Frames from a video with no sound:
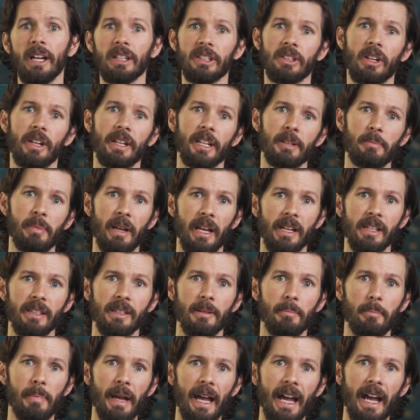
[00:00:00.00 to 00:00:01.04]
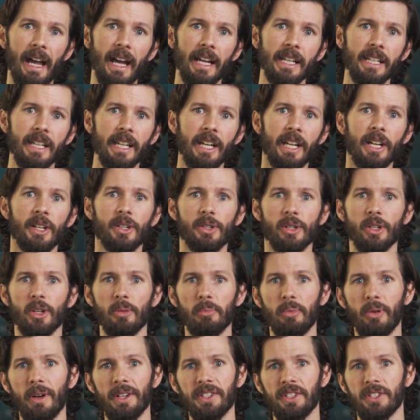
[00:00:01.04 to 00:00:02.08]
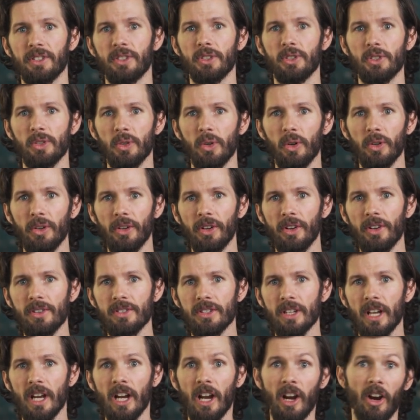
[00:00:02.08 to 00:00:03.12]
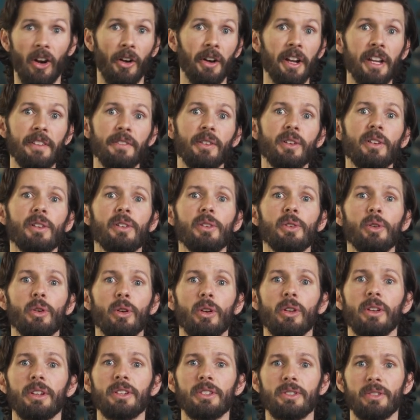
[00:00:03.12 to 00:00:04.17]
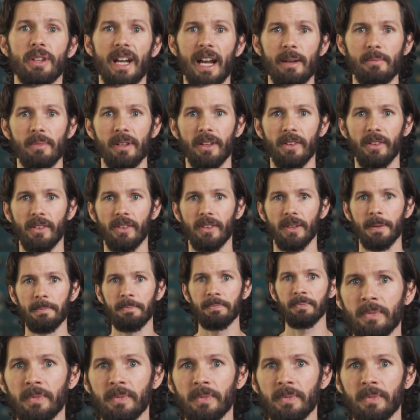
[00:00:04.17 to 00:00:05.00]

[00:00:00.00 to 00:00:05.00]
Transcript: chronic pain in the back, trigger points in the shoulders, or even neural entrapments.